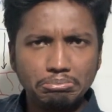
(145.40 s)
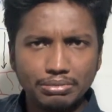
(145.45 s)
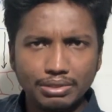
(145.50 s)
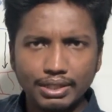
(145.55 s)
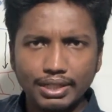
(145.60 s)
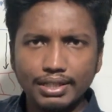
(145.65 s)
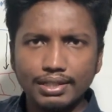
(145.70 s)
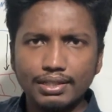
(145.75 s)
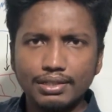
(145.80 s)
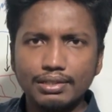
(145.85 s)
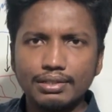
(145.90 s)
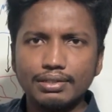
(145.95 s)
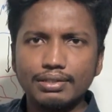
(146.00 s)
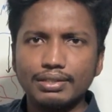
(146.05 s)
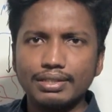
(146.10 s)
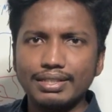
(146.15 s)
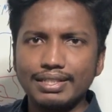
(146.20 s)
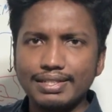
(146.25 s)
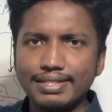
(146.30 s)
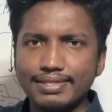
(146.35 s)
In
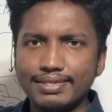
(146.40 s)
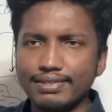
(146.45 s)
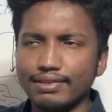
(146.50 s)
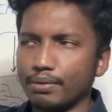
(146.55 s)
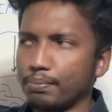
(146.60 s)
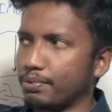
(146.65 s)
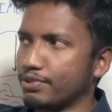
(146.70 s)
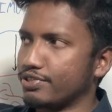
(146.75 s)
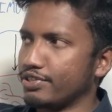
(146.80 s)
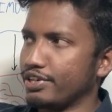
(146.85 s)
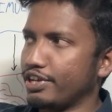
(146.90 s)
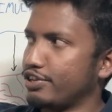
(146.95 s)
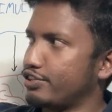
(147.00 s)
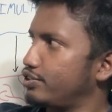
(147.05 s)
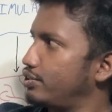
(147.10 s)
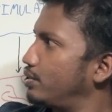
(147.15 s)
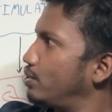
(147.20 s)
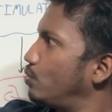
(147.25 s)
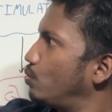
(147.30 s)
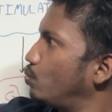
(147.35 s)
easier
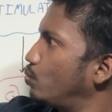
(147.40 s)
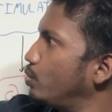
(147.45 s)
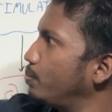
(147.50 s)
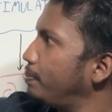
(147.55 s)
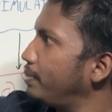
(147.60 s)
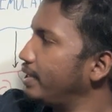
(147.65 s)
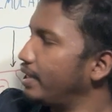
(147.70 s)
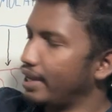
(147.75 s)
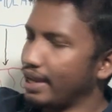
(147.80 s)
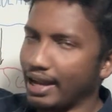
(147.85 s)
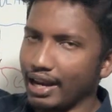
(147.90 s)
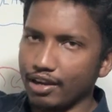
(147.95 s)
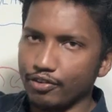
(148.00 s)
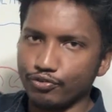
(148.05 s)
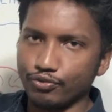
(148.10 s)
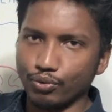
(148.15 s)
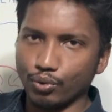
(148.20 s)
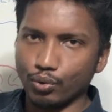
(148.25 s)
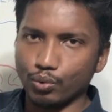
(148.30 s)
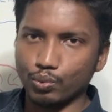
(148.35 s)
representation would be a
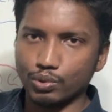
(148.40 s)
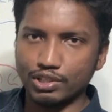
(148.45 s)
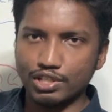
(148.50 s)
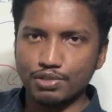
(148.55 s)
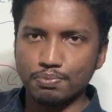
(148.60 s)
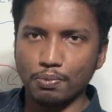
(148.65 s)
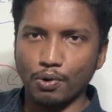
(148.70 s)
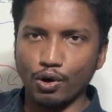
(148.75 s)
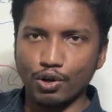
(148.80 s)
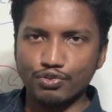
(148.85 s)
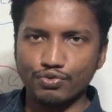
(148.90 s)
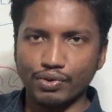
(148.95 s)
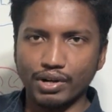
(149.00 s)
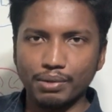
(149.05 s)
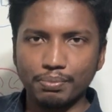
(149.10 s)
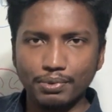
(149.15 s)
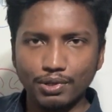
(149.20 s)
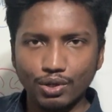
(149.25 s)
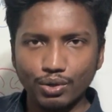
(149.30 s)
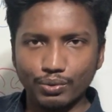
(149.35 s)
headphone with a sponge right
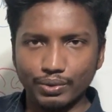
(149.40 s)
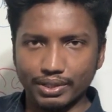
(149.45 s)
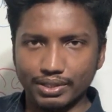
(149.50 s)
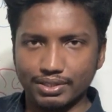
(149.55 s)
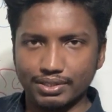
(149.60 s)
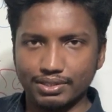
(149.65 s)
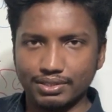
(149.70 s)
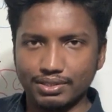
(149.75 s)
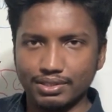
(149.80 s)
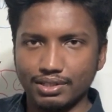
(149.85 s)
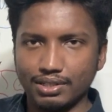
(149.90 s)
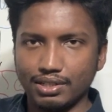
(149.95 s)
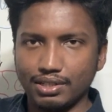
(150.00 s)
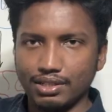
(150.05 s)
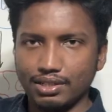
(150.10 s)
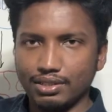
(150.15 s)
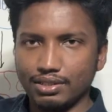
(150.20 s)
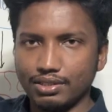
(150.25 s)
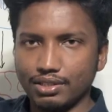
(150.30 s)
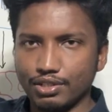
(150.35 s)
below it.
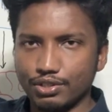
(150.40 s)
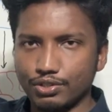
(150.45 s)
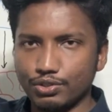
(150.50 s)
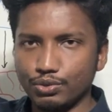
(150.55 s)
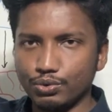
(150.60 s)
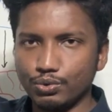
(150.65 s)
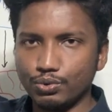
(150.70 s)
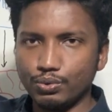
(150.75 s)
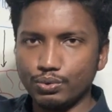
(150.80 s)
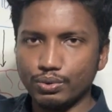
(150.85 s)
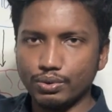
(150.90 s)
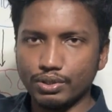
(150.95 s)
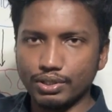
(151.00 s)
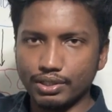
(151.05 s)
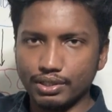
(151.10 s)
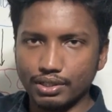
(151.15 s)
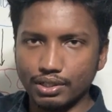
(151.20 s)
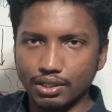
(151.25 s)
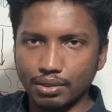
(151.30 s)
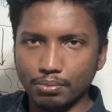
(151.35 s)
The two
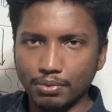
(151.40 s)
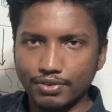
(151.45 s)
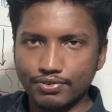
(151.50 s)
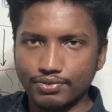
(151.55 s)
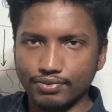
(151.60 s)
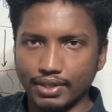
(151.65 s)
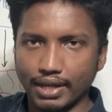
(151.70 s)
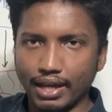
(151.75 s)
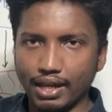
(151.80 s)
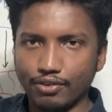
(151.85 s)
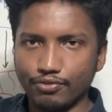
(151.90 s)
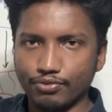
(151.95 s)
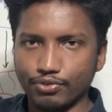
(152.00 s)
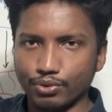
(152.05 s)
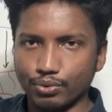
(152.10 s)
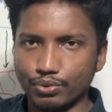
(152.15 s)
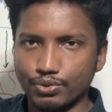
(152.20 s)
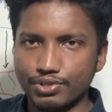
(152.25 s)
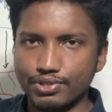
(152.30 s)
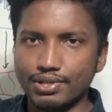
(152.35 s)
earmuffs of the
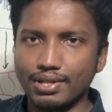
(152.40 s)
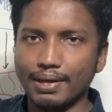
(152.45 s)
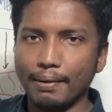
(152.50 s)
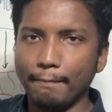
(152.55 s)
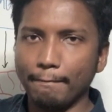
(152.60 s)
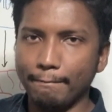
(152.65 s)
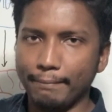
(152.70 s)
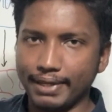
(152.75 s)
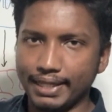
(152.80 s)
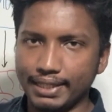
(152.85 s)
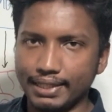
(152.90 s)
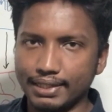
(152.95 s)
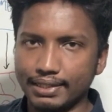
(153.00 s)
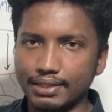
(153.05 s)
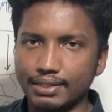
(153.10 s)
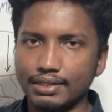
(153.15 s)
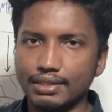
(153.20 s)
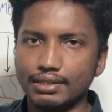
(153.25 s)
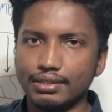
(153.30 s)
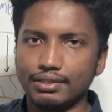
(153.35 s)
headphones being
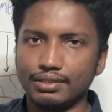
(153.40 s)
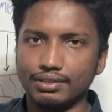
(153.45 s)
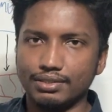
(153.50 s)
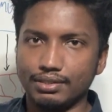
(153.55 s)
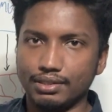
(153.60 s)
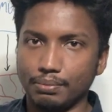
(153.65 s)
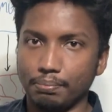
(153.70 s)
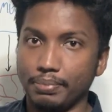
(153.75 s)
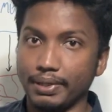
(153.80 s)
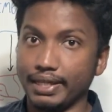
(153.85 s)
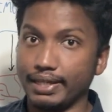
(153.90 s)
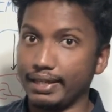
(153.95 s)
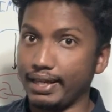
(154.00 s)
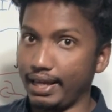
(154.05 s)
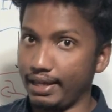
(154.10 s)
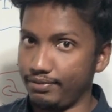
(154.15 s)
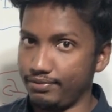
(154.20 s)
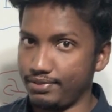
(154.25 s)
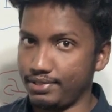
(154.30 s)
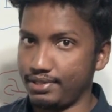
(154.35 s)
the big
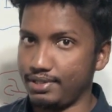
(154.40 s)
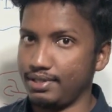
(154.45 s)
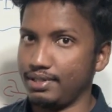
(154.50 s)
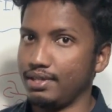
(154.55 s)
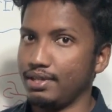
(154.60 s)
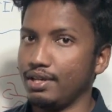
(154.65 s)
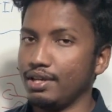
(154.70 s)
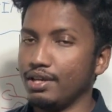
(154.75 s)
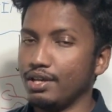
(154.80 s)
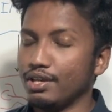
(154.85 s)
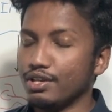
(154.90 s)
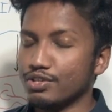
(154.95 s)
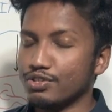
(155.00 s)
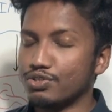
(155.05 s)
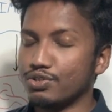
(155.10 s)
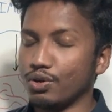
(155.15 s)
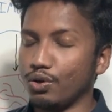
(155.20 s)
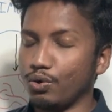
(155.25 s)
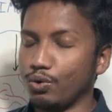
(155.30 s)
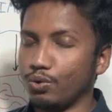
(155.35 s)
caves.
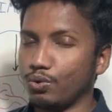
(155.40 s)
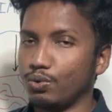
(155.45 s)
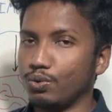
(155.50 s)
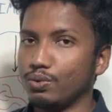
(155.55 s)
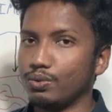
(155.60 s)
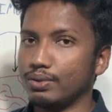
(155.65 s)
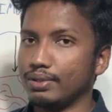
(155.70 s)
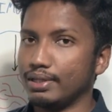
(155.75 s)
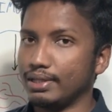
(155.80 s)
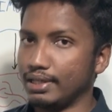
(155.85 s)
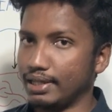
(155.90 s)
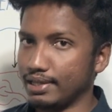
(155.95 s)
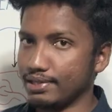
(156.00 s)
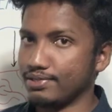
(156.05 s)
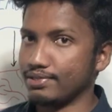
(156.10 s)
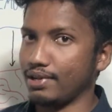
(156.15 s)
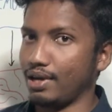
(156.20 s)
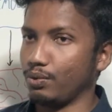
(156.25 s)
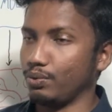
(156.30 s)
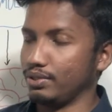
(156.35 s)
So let's
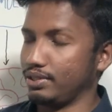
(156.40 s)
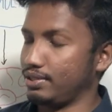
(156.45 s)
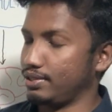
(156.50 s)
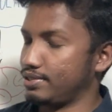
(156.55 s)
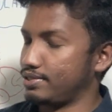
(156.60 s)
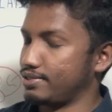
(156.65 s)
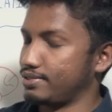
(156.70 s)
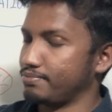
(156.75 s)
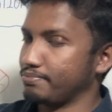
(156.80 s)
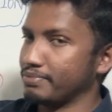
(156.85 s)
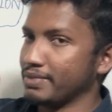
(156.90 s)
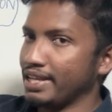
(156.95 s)
start with this.